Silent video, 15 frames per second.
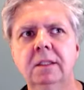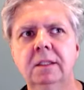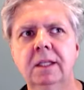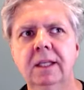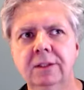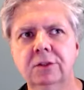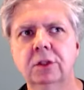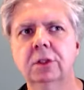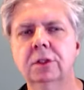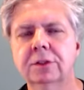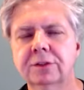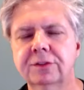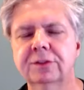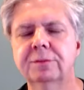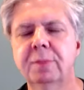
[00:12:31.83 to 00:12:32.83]

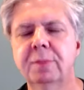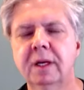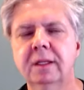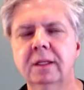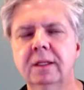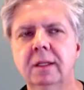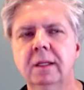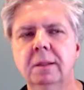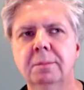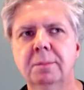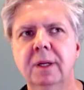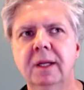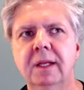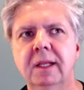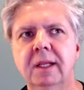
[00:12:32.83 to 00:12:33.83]
teachers, but
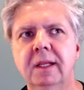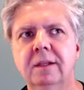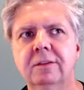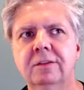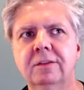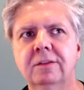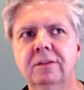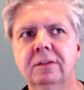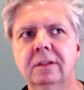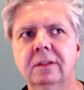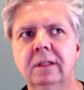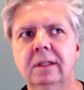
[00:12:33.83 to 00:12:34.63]
but his